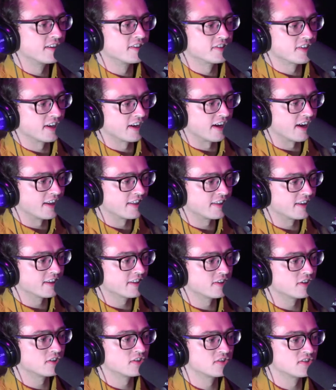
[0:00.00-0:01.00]
Is like I think
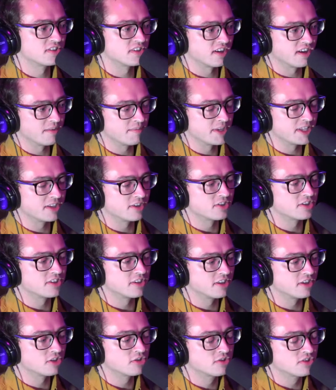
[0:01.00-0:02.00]
there's
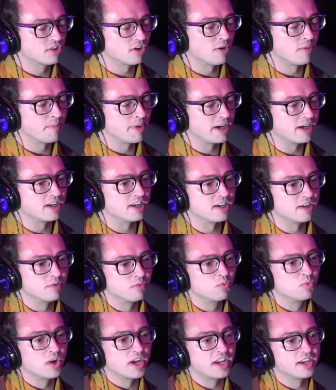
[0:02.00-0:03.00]
so many
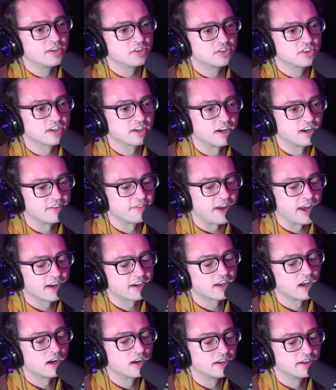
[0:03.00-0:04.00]
ways to kind of
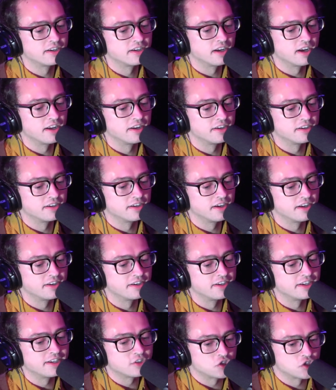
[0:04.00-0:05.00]
act out a
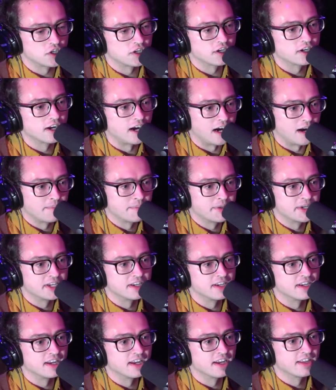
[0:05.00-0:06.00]
niche in
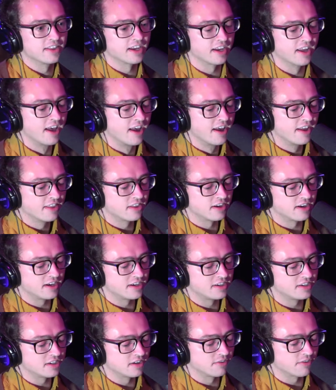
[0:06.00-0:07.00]
comedy, and like the
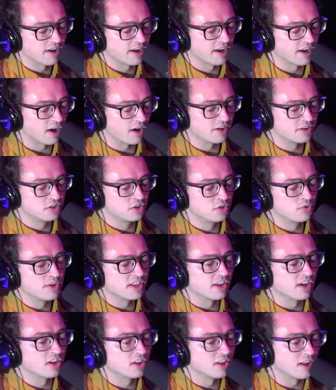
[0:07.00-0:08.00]
idea of like doing
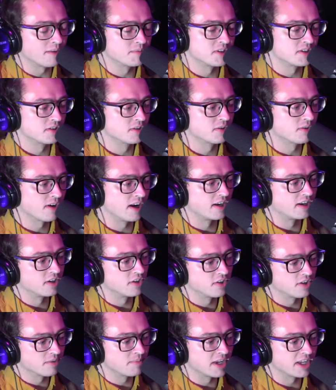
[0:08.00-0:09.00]
the clubs is great, and
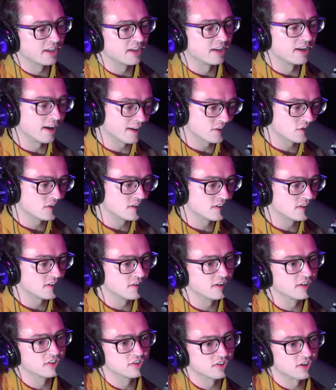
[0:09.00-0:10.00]
you can make connections and
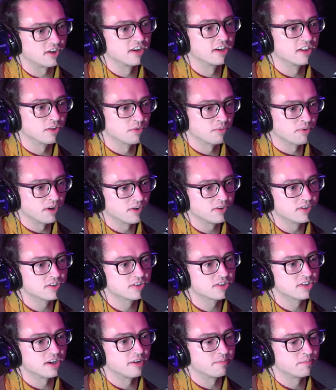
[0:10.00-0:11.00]
you can start hitting the road and
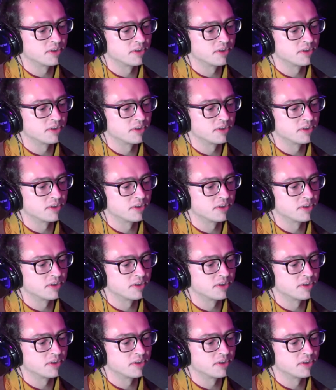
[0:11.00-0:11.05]
stuff.